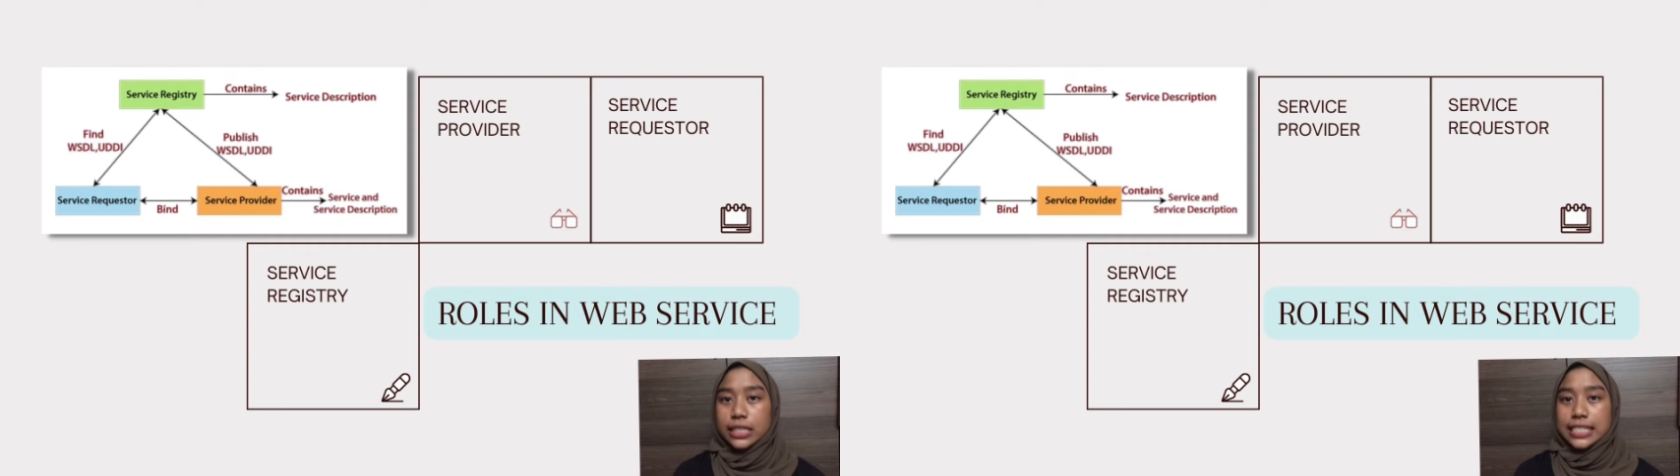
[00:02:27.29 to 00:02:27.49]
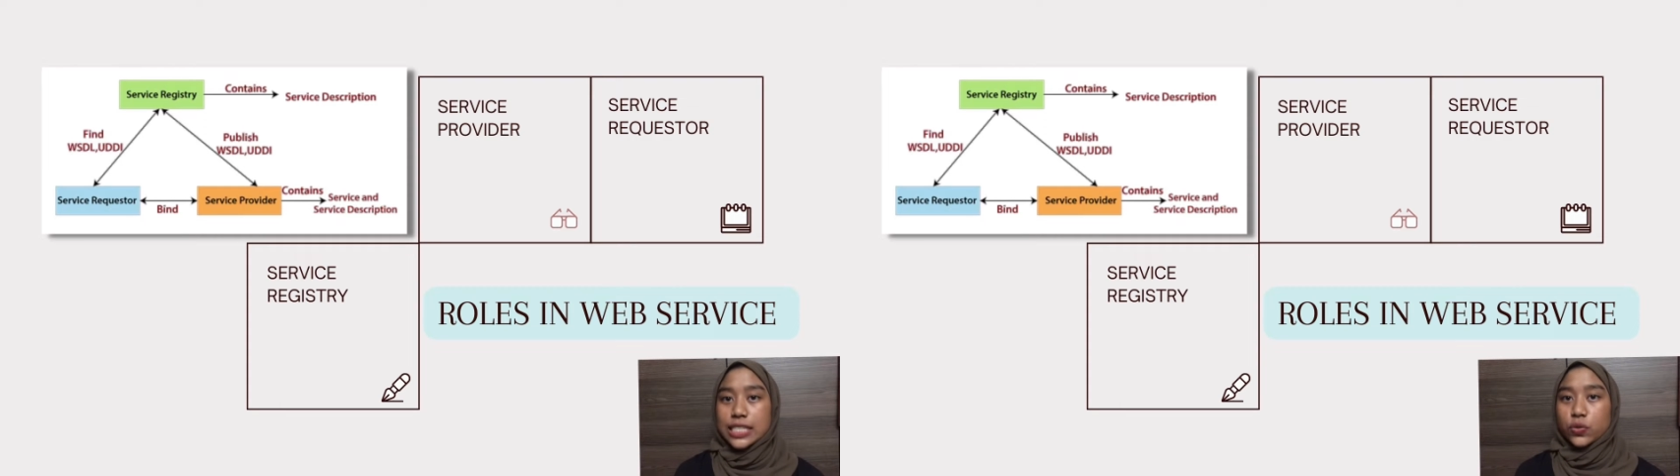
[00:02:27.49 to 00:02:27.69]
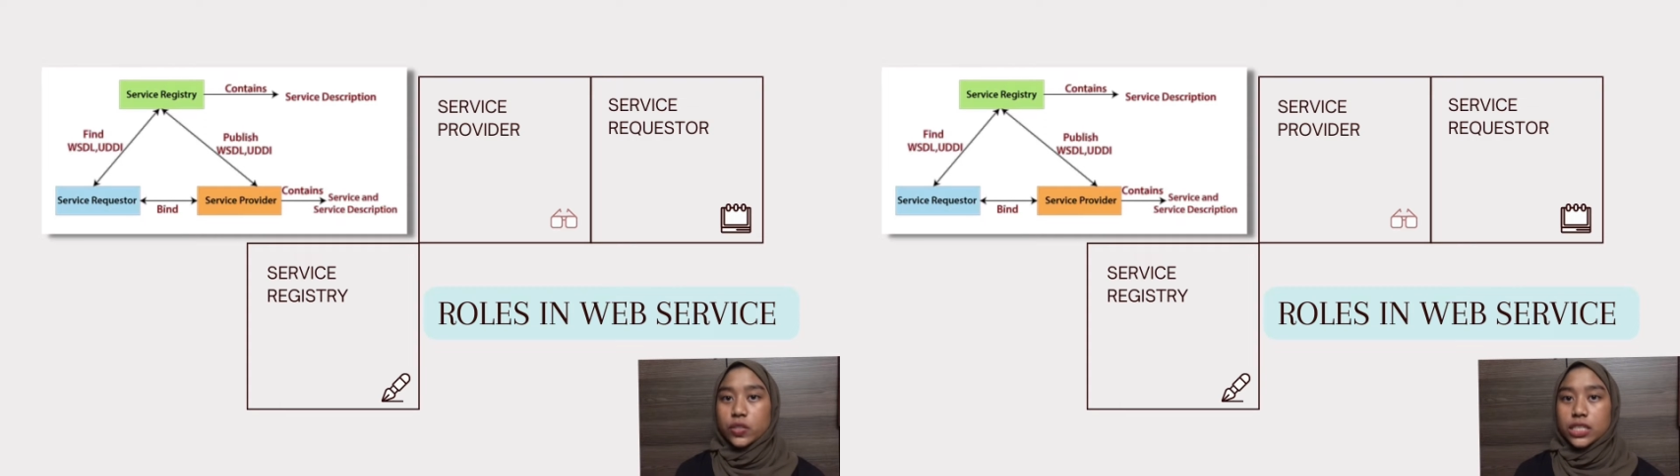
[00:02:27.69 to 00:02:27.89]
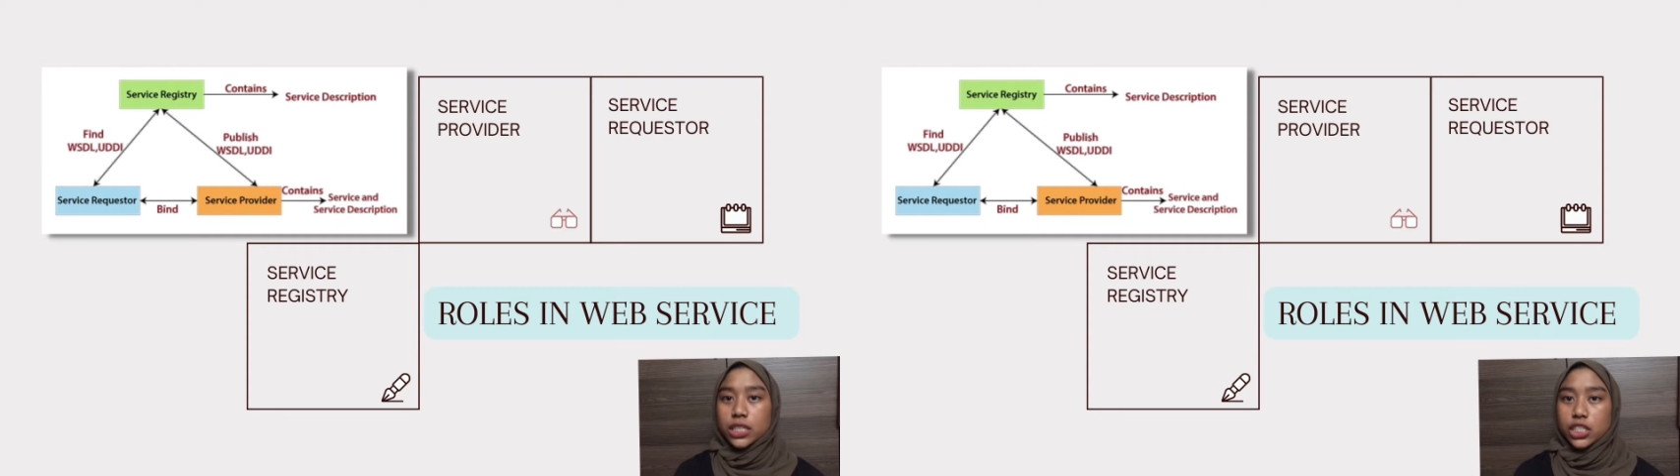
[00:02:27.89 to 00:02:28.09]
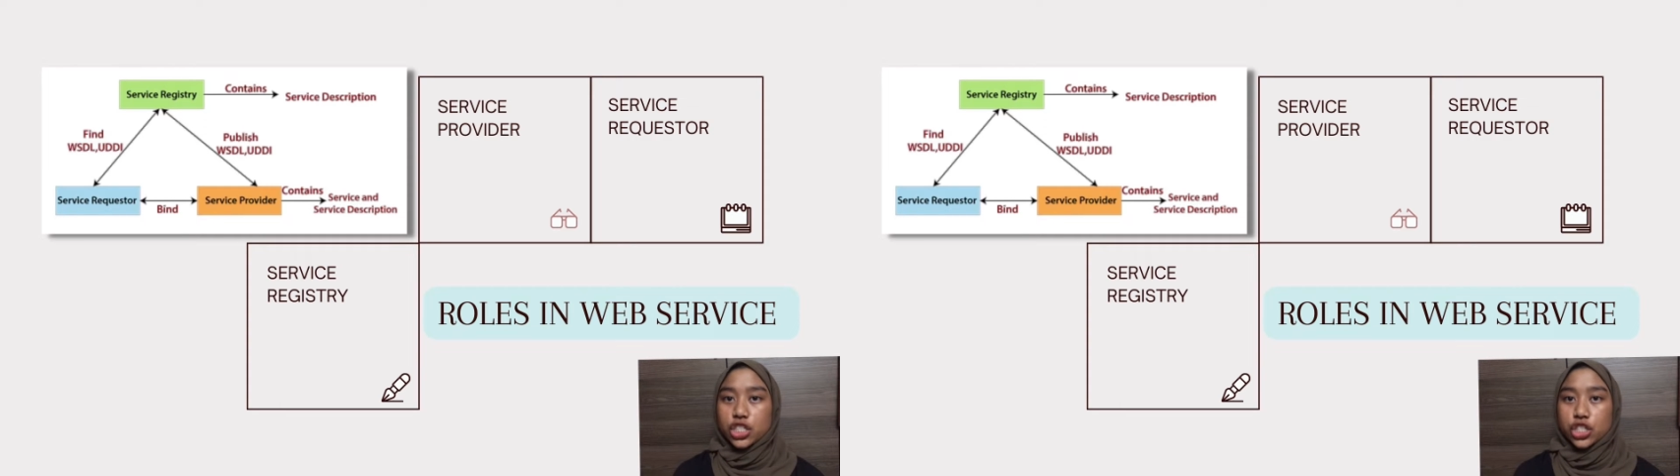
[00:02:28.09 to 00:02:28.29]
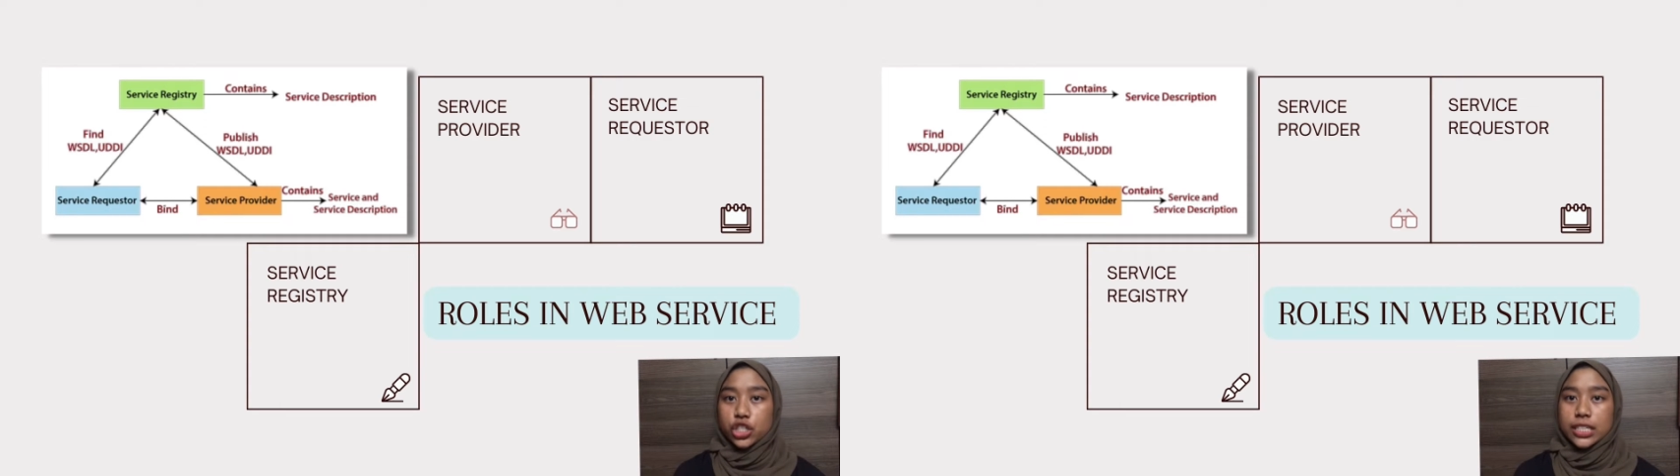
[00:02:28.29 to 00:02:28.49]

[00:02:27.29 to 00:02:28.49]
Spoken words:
The service registry